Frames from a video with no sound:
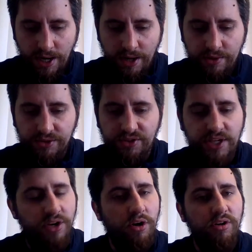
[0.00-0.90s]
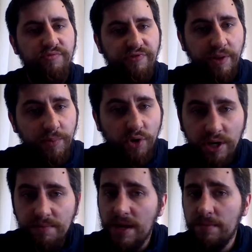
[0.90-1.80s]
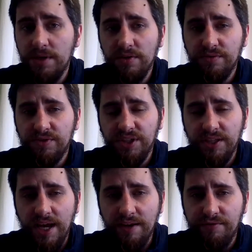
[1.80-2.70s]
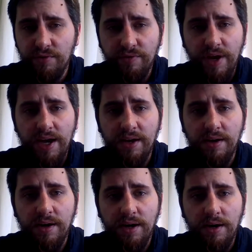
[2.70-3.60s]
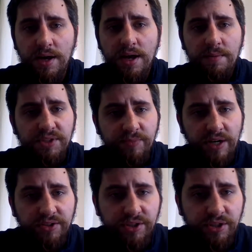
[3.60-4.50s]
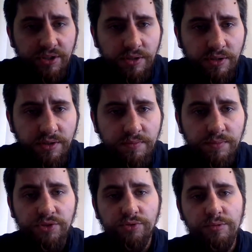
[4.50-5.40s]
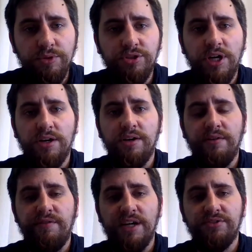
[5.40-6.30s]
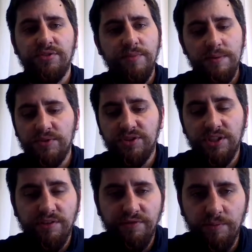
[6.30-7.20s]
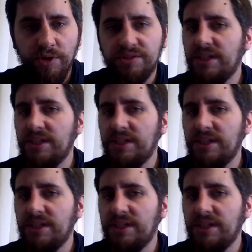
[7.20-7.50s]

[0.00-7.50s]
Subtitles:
There's a thing called Flipgrid. Maybe you've seen that if you've had Ms. Myerson or Mr. Riemenschneider in advisory. Maybe you've seen their Flipgrids.